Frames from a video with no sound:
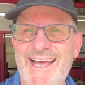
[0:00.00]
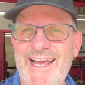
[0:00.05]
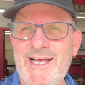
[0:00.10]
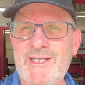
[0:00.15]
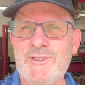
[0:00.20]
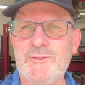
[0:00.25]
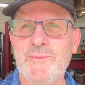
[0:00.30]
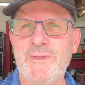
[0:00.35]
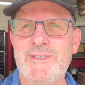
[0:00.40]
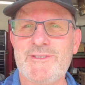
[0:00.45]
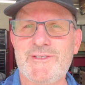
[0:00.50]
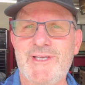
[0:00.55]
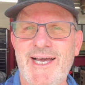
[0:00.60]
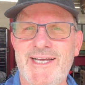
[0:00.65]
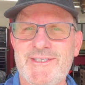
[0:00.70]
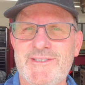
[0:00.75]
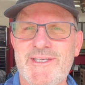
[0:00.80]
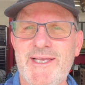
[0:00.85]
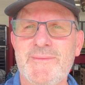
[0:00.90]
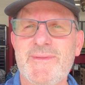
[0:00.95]
Ed Smith's
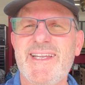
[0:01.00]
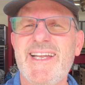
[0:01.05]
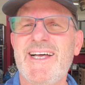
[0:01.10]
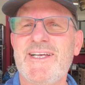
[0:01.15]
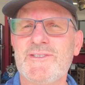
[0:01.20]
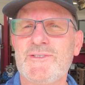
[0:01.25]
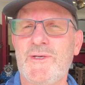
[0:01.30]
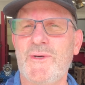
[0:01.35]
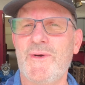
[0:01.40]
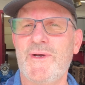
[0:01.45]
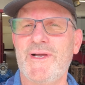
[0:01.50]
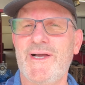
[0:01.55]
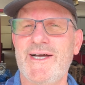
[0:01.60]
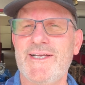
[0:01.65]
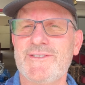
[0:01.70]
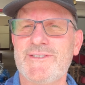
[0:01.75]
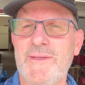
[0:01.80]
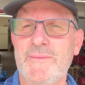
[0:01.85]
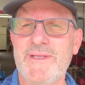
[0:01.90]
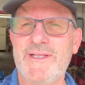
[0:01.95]
got something else going
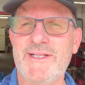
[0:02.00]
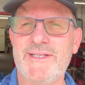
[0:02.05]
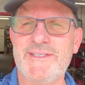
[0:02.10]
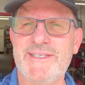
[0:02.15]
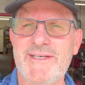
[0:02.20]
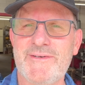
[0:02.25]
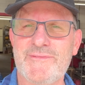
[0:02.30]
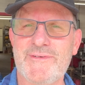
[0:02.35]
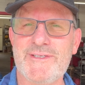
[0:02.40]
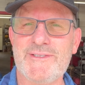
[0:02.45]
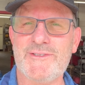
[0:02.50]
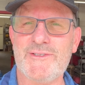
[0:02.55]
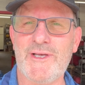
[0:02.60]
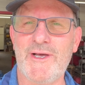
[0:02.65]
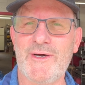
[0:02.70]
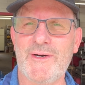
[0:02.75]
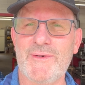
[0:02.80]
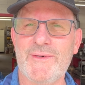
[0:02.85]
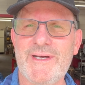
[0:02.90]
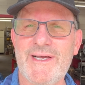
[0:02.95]
on, something a little different.
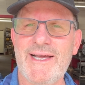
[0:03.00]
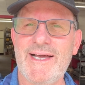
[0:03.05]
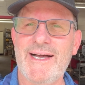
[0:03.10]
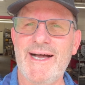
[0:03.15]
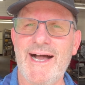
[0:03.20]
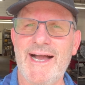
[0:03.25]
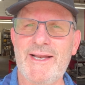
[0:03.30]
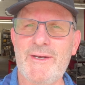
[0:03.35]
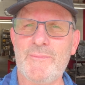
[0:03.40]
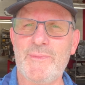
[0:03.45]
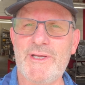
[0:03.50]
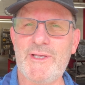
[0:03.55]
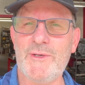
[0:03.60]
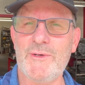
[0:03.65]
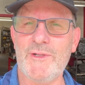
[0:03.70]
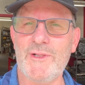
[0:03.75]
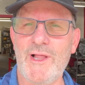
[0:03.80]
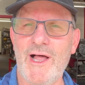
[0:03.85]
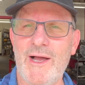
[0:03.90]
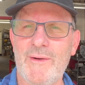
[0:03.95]
So I'm going to bring
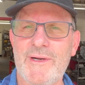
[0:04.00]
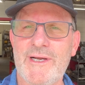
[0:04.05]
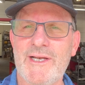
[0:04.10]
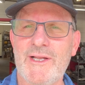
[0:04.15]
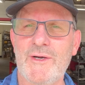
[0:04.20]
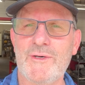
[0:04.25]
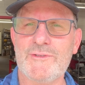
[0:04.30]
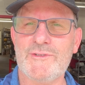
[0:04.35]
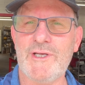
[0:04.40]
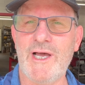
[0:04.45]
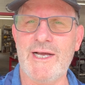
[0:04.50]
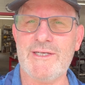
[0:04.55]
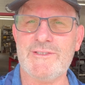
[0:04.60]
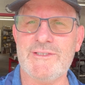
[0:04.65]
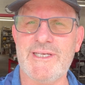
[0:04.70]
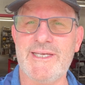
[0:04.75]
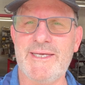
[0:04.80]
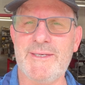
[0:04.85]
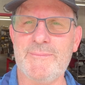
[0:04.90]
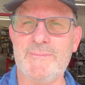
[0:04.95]
you along. We're going to go talk
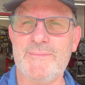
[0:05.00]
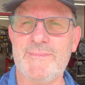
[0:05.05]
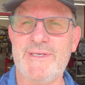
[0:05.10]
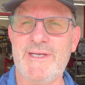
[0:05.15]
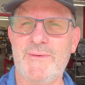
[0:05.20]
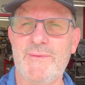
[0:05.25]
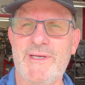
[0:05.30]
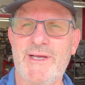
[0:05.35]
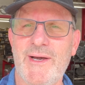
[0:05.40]
to him. Here we